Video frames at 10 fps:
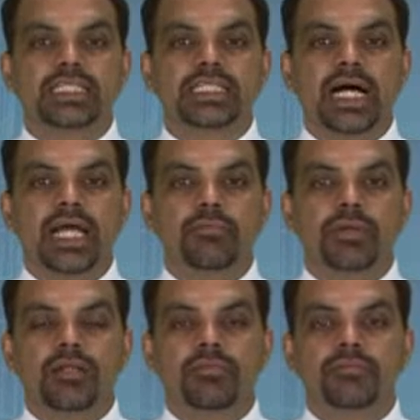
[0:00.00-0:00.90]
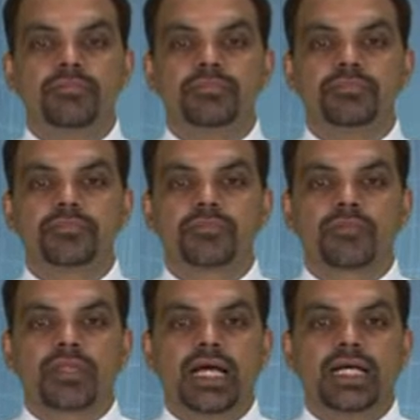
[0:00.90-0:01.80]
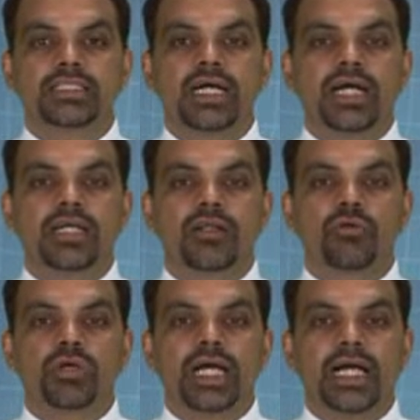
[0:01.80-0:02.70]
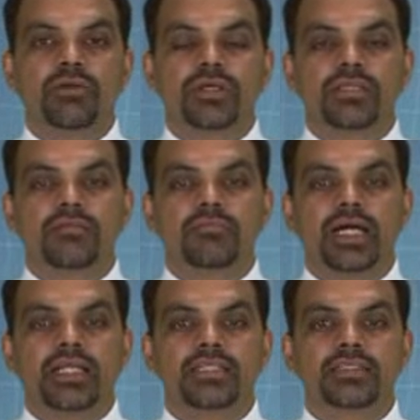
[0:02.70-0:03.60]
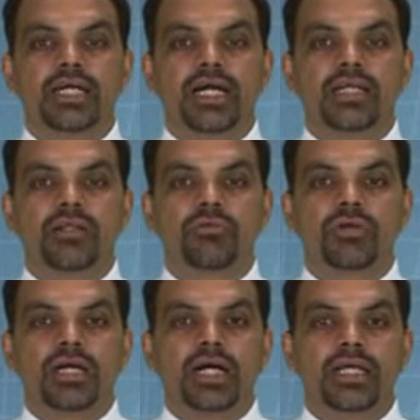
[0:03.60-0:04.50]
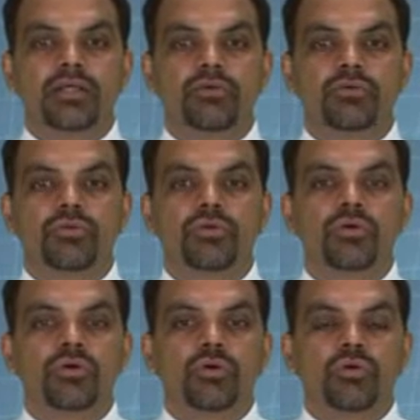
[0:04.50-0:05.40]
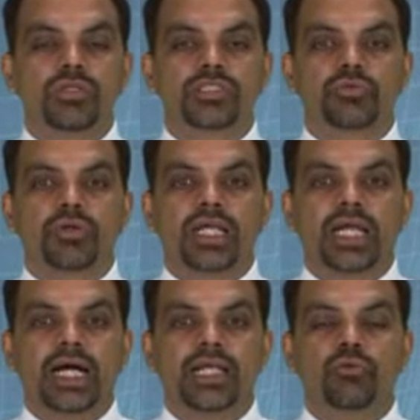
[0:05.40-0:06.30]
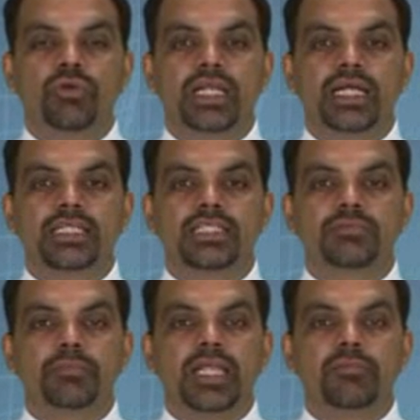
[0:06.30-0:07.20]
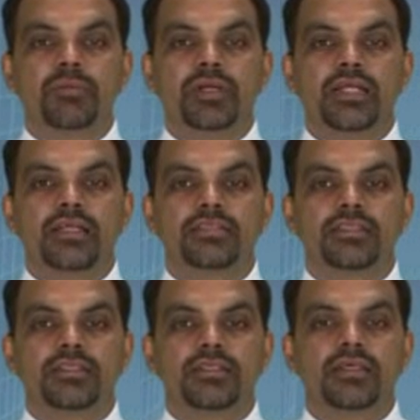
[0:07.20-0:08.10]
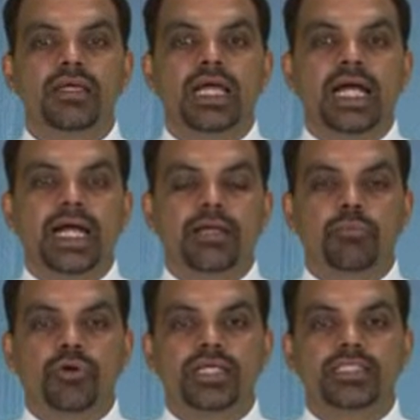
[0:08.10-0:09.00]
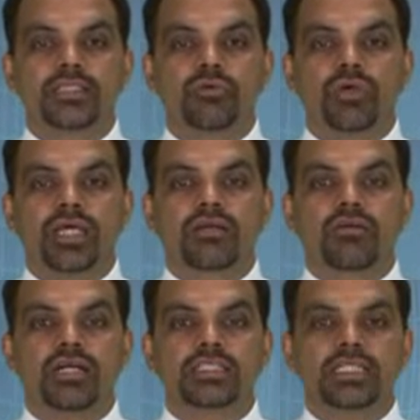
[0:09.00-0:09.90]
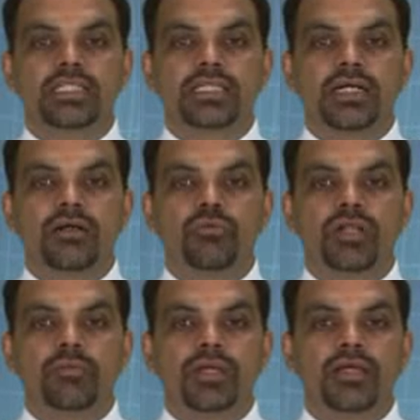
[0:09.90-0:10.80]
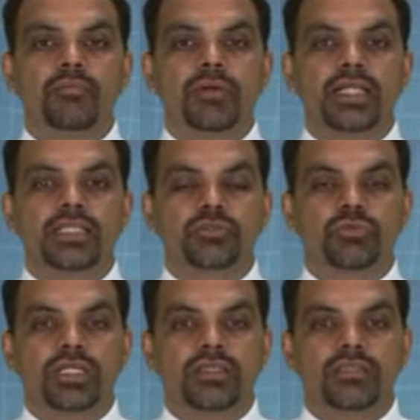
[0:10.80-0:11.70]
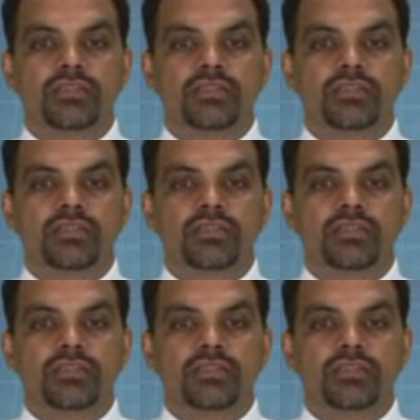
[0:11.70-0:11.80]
is I minimum, as under root I1 minus under root I2 whole square, and we'll get this minimum intensity at points where cos delta will be minus 1.